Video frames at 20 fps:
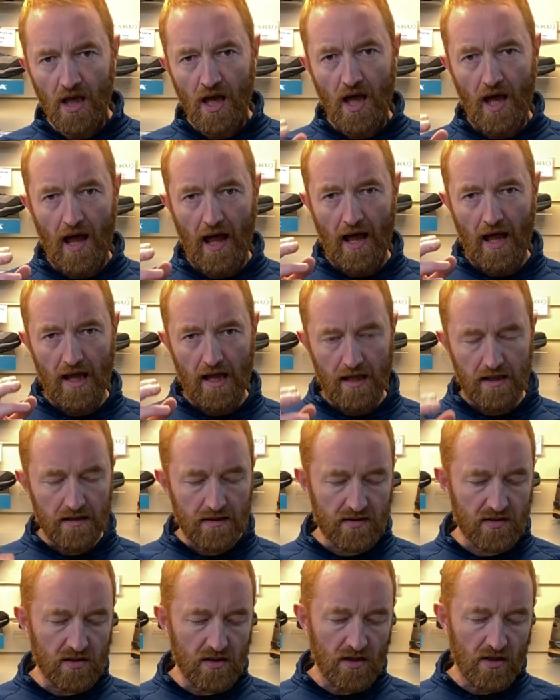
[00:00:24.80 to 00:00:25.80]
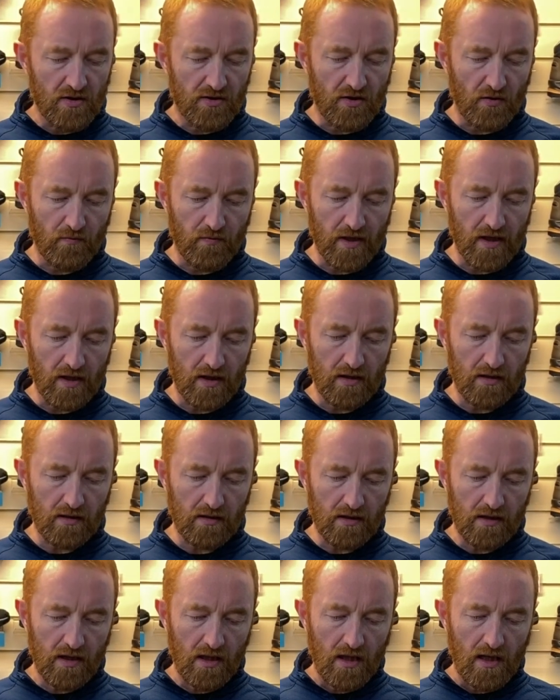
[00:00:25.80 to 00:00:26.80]
And the
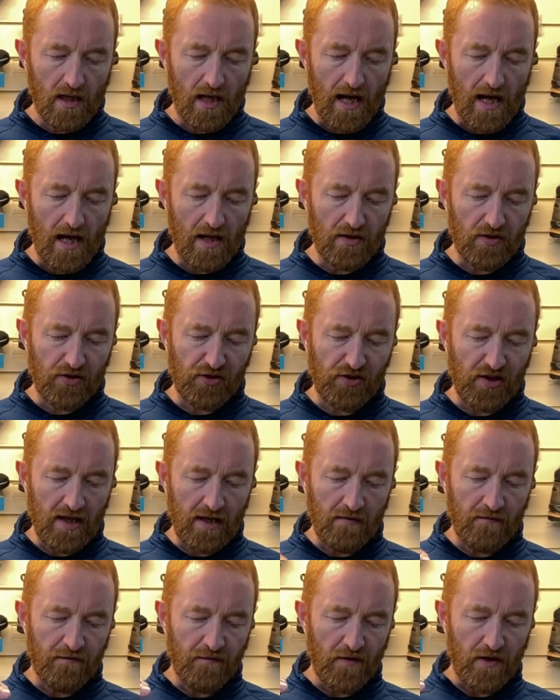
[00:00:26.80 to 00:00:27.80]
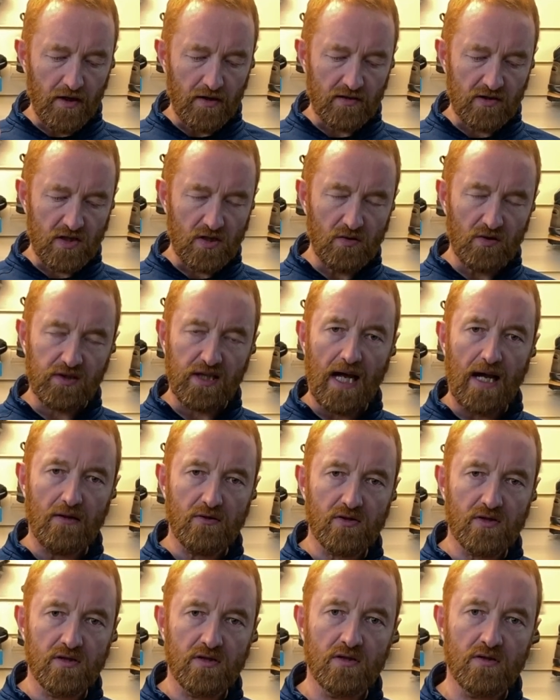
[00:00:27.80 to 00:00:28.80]
real thing for
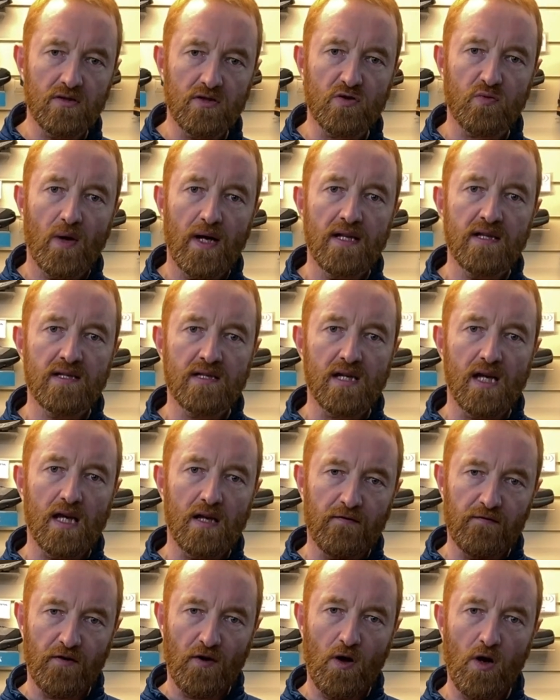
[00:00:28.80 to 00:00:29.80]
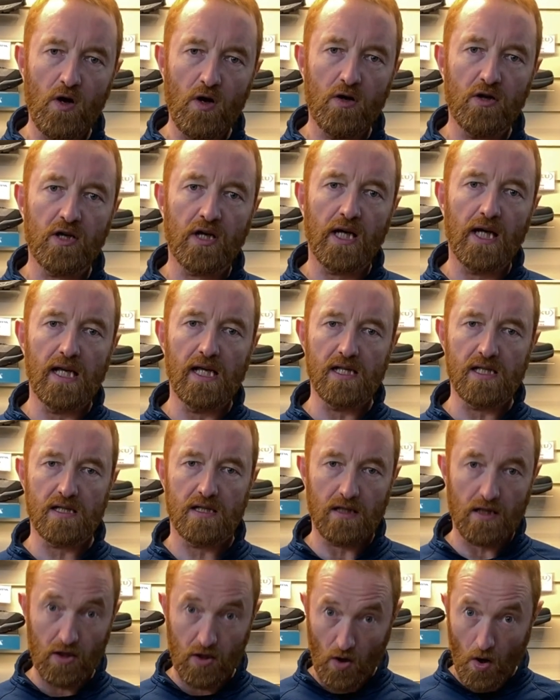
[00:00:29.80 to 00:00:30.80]
2020 for Hoka is the
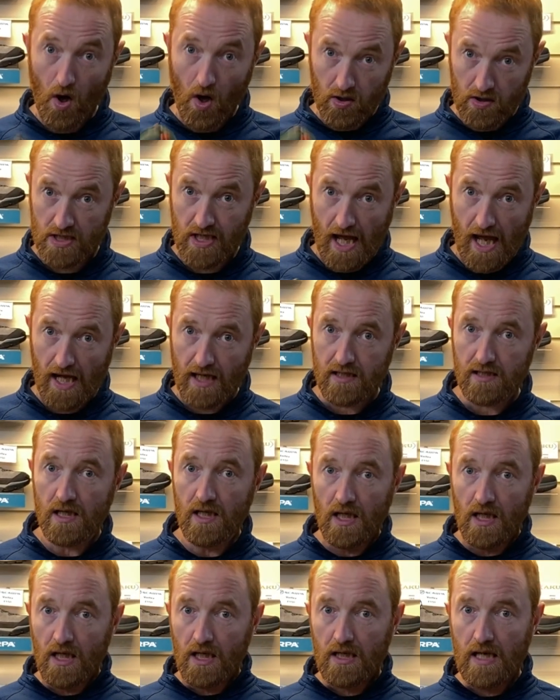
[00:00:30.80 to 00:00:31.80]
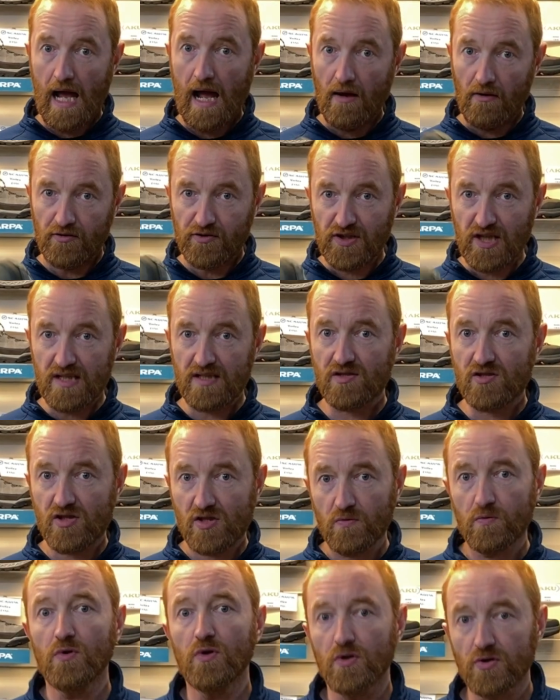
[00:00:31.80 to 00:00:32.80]
Gore-Tex. Now, this
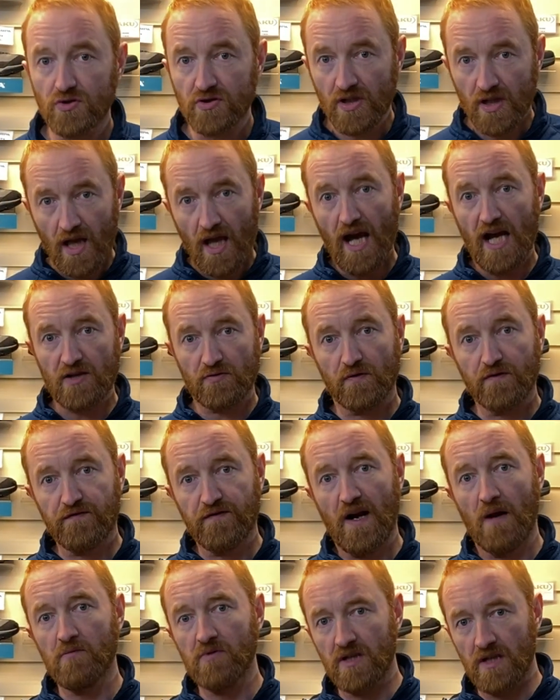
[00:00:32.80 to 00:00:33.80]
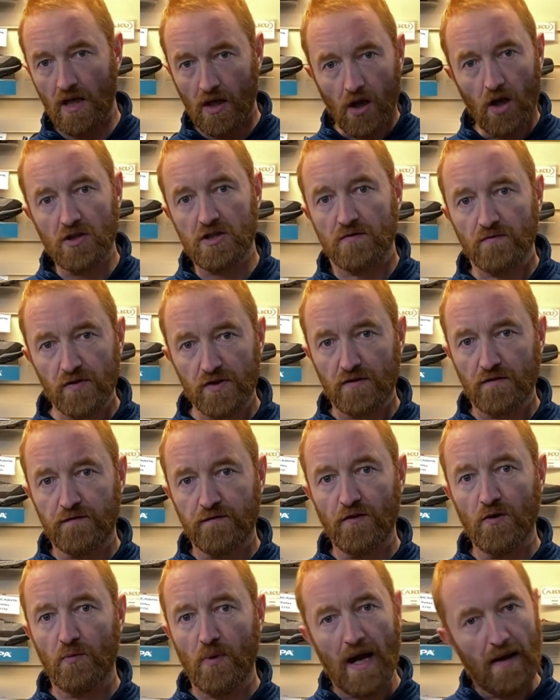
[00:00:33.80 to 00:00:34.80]
to us, as we found in lots of other
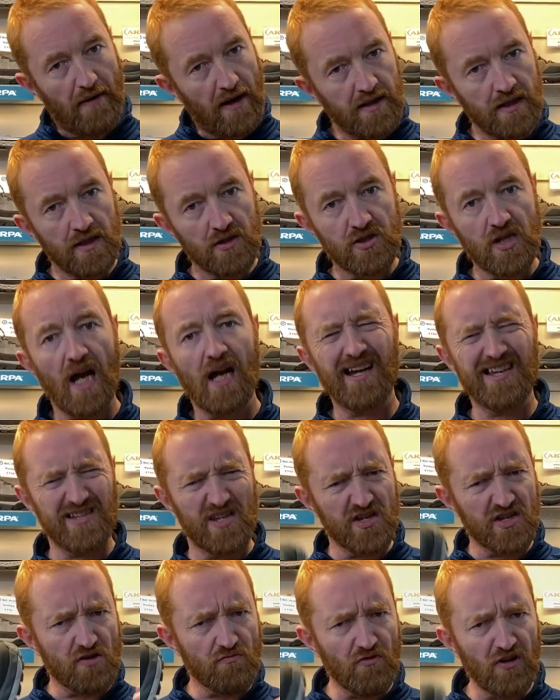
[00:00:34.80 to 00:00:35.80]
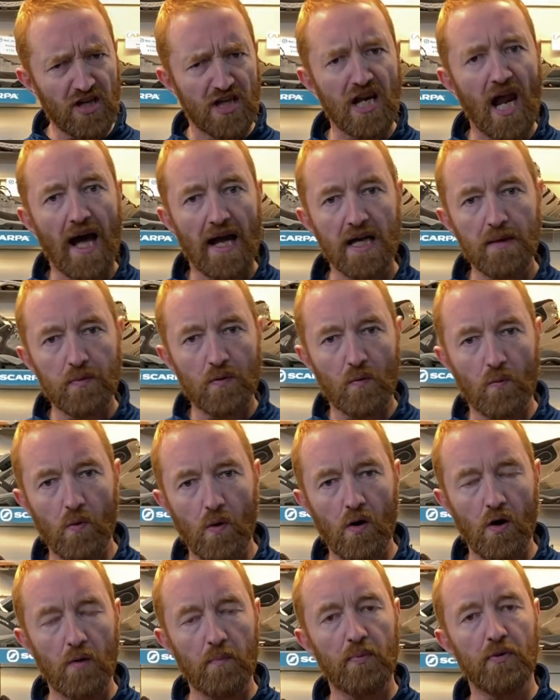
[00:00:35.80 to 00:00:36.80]
footwear and in jackets, is a reliable
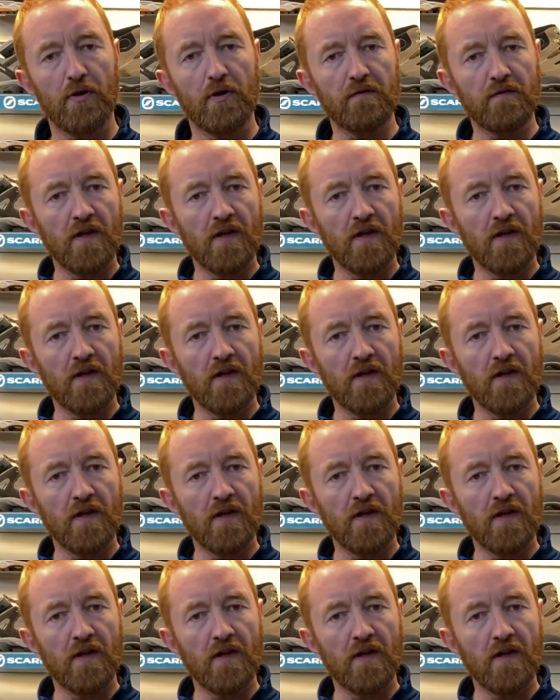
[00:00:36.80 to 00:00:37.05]
waterproof,